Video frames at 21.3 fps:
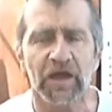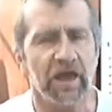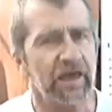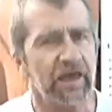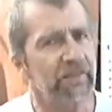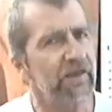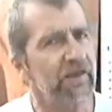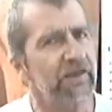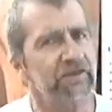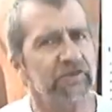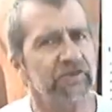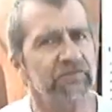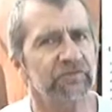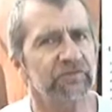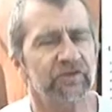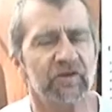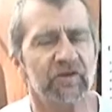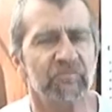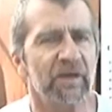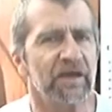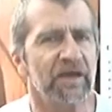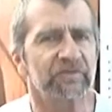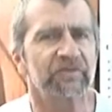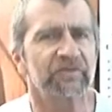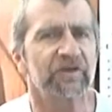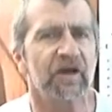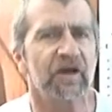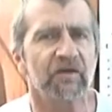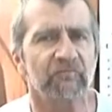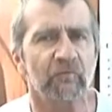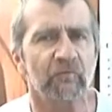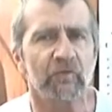and that it doesn't come back to
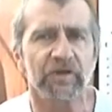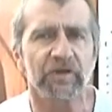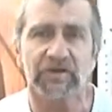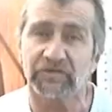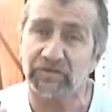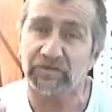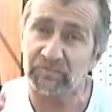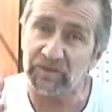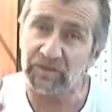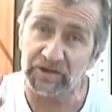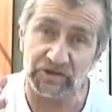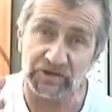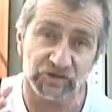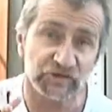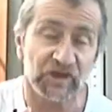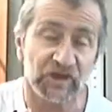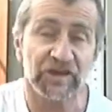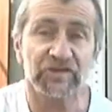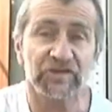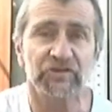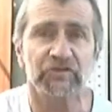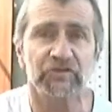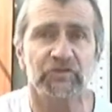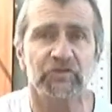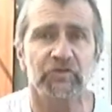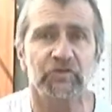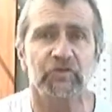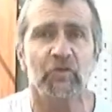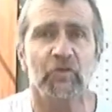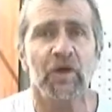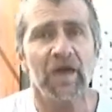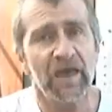God void except that it changes
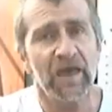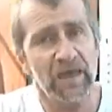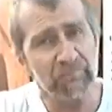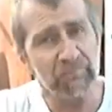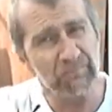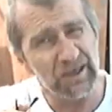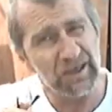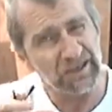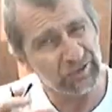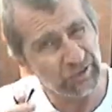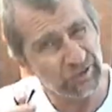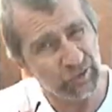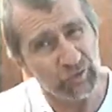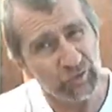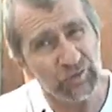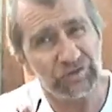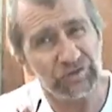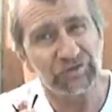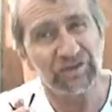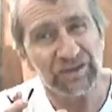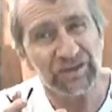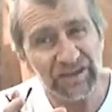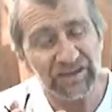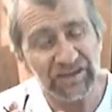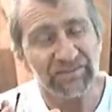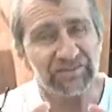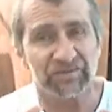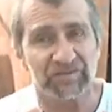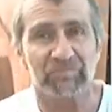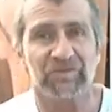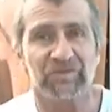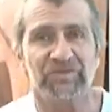you and makes you into
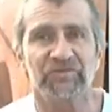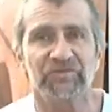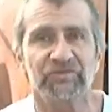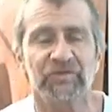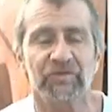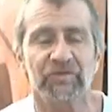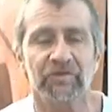His image,